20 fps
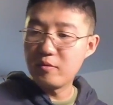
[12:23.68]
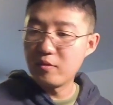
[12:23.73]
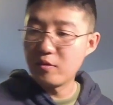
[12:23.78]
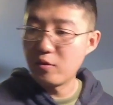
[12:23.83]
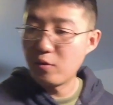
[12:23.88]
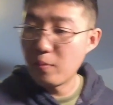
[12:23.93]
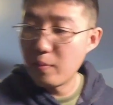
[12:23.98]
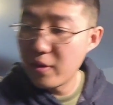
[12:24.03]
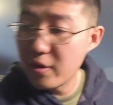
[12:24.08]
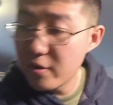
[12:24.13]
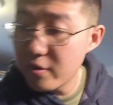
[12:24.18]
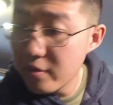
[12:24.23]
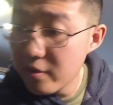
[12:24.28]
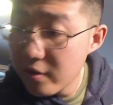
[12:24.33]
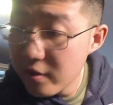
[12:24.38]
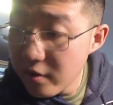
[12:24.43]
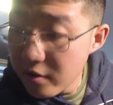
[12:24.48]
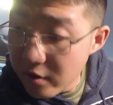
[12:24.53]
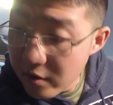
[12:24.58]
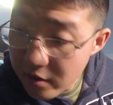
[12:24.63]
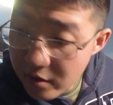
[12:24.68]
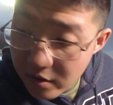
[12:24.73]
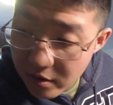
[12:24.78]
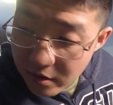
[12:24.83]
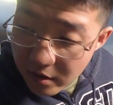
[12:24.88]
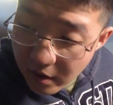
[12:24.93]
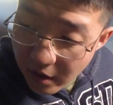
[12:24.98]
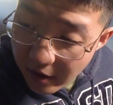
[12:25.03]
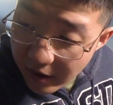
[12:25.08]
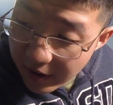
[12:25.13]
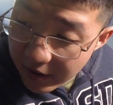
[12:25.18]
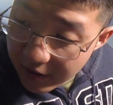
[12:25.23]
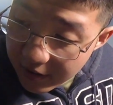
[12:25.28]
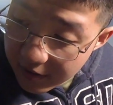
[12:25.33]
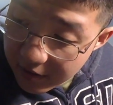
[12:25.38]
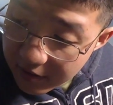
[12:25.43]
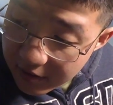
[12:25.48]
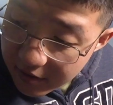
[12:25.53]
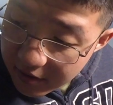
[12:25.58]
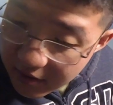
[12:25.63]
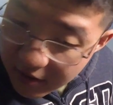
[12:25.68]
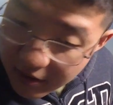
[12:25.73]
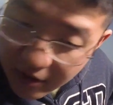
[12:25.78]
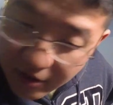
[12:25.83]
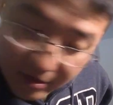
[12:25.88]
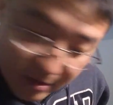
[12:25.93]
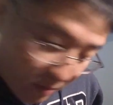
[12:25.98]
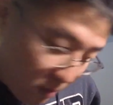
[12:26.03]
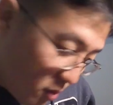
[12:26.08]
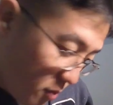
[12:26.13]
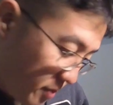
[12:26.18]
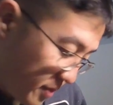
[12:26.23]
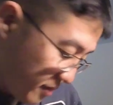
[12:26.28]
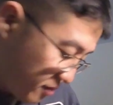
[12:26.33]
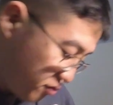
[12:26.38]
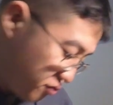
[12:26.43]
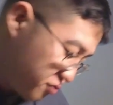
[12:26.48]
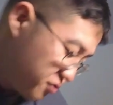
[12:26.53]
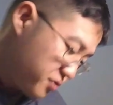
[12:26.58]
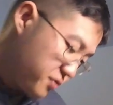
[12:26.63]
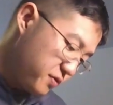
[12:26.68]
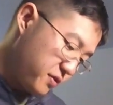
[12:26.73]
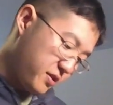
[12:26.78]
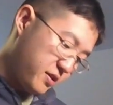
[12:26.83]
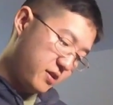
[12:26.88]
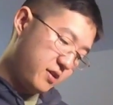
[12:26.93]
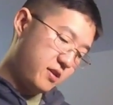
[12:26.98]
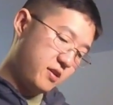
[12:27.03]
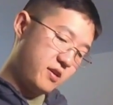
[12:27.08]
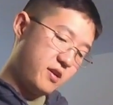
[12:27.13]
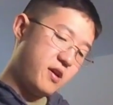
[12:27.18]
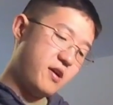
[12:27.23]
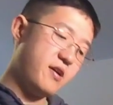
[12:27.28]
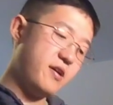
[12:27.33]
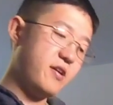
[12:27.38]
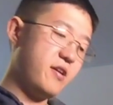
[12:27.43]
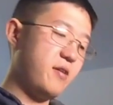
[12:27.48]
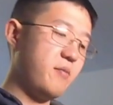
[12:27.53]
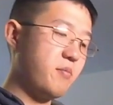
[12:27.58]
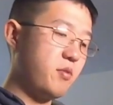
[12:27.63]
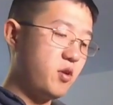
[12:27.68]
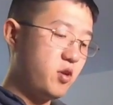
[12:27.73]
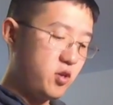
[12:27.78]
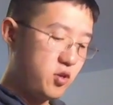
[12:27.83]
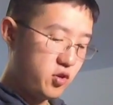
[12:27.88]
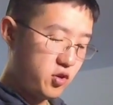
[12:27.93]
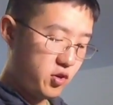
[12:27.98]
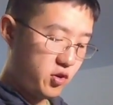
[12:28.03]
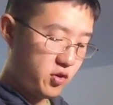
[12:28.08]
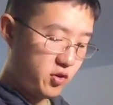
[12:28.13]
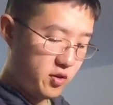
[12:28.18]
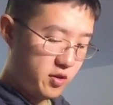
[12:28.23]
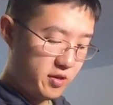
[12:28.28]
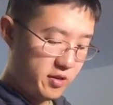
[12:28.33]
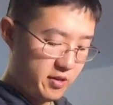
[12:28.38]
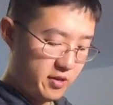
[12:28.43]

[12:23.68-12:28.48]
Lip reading: little better. Alright, now's the moment of truth. I am gonna